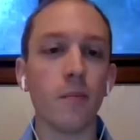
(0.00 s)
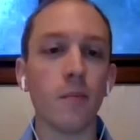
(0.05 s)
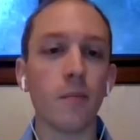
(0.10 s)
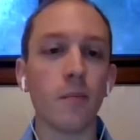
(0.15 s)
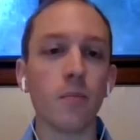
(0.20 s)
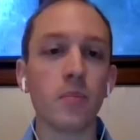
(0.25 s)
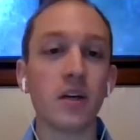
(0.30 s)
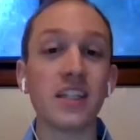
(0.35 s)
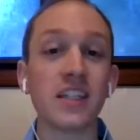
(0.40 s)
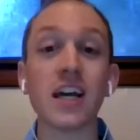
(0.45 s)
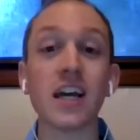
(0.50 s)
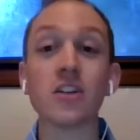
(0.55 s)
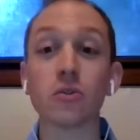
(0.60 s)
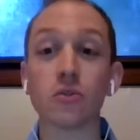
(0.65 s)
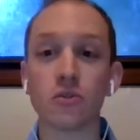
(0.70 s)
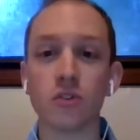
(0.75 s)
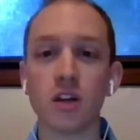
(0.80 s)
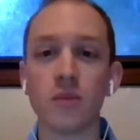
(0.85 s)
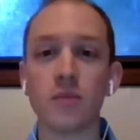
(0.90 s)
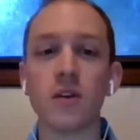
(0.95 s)
potential
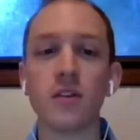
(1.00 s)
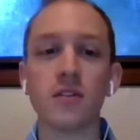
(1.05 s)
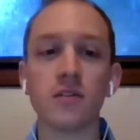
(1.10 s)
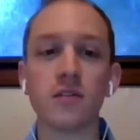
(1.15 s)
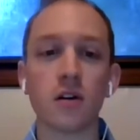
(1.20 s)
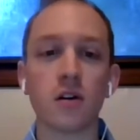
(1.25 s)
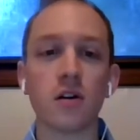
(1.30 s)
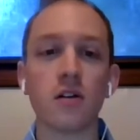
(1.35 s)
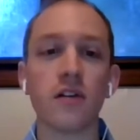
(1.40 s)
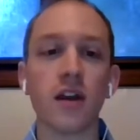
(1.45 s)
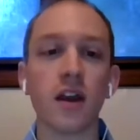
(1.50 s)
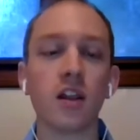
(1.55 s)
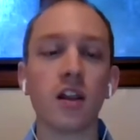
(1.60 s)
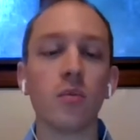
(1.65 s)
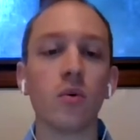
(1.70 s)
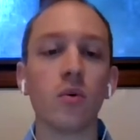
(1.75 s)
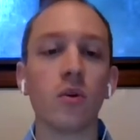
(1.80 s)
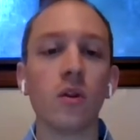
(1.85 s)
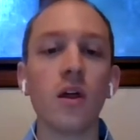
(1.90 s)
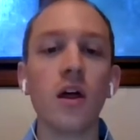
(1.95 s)
treatments are
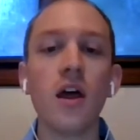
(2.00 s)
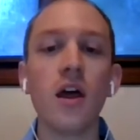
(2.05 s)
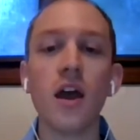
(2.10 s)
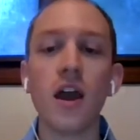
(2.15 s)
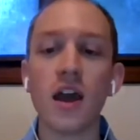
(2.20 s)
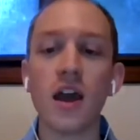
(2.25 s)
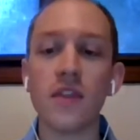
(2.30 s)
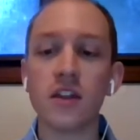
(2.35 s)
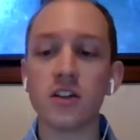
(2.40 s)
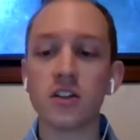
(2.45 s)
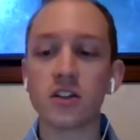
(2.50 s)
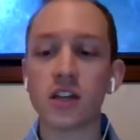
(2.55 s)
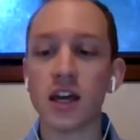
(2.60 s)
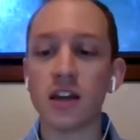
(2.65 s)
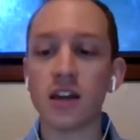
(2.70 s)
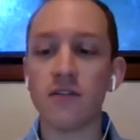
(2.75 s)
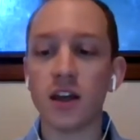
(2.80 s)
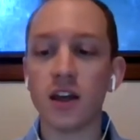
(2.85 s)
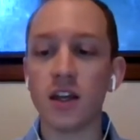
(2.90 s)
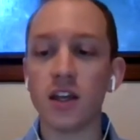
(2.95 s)
available, and then just
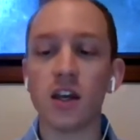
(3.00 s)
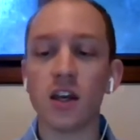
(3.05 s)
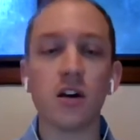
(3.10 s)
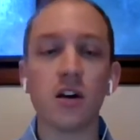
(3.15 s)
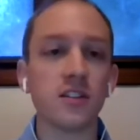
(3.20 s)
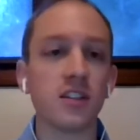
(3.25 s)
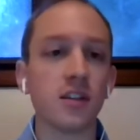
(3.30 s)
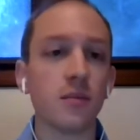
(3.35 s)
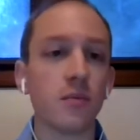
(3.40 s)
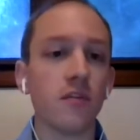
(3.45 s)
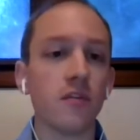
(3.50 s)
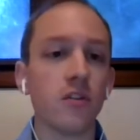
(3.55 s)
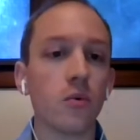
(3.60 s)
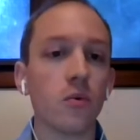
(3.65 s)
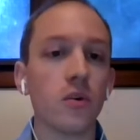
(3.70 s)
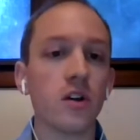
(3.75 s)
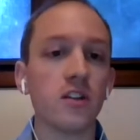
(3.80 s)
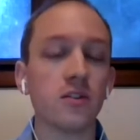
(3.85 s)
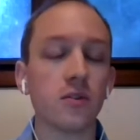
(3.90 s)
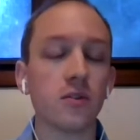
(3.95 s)
kind of ending on some of the
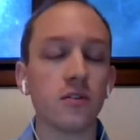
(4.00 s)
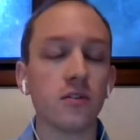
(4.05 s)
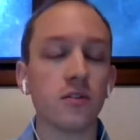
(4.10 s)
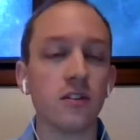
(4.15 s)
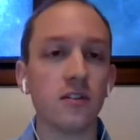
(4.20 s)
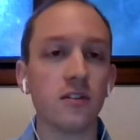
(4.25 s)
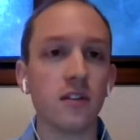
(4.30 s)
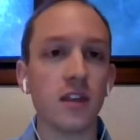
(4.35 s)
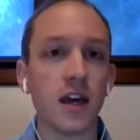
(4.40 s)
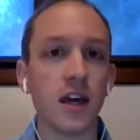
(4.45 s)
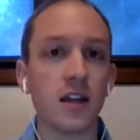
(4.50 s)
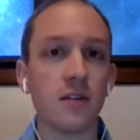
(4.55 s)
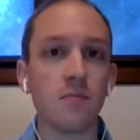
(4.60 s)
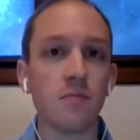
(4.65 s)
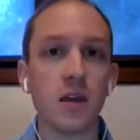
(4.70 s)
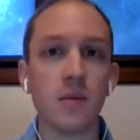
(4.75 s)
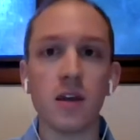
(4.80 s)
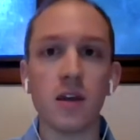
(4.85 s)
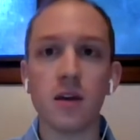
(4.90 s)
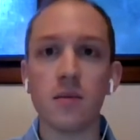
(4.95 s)
resources that
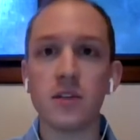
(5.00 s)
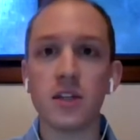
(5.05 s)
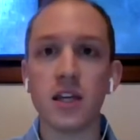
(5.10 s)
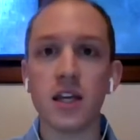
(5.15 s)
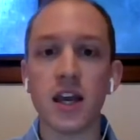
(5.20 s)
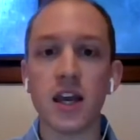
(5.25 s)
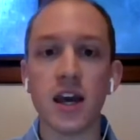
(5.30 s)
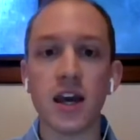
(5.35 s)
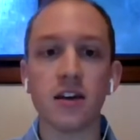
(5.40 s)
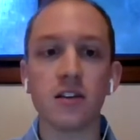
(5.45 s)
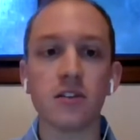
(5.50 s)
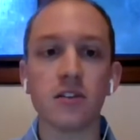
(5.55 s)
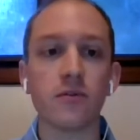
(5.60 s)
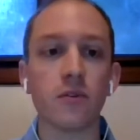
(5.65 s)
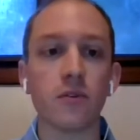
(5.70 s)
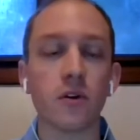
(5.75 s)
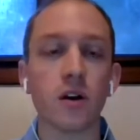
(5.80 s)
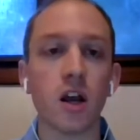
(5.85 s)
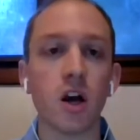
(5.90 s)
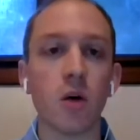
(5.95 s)
PPMD has
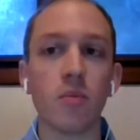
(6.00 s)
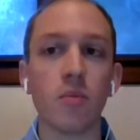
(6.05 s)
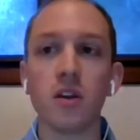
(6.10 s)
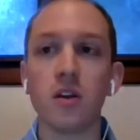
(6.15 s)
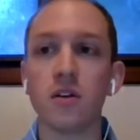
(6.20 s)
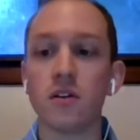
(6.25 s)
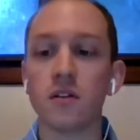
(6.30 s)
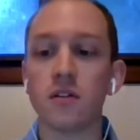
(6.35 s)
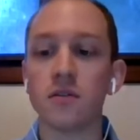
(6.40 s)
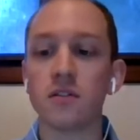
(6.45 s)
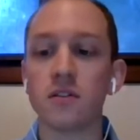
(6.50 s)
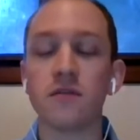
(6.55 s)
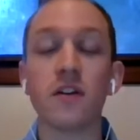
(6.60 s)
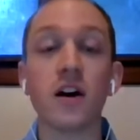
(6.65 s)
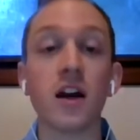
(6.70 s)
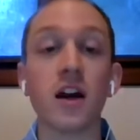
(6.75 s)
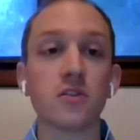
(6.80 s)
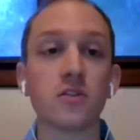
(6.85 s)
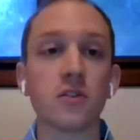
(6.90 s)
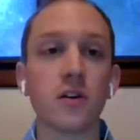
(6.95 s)
for helping you to
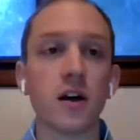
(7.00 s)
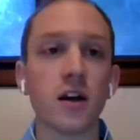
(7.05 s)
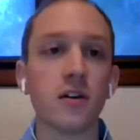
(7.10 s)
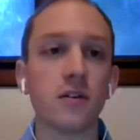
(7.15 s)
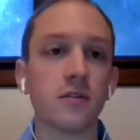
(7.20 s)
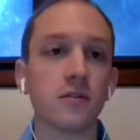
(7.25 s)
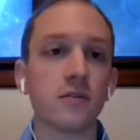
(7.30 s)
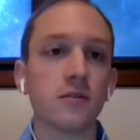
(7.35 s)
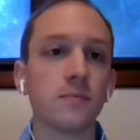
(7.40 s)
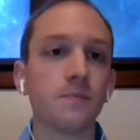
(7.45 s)
find trials.